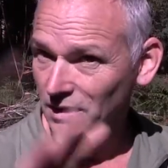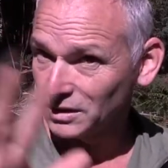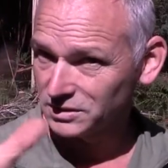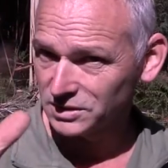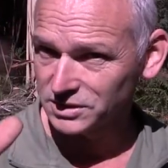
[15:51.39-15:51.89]
and
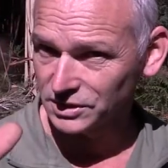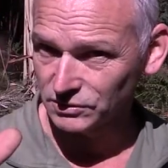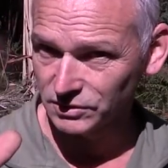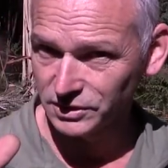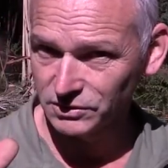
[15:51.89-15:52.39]
it just does
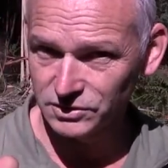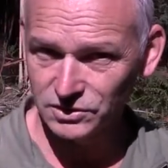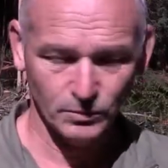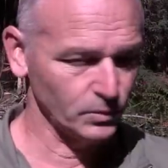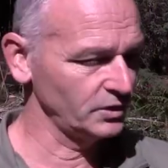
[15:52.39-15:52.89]
a really good
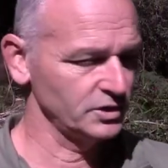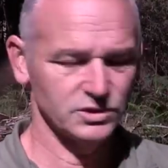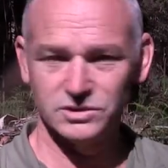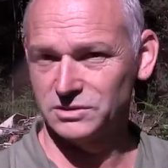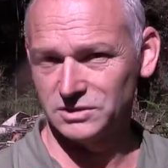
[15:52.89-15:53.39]
job with
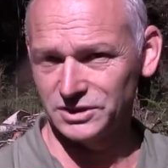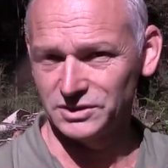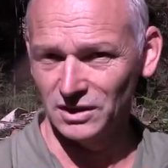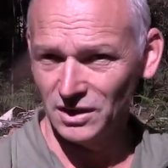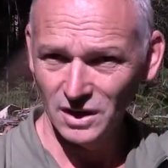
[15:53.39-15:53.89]
this. Doesn't.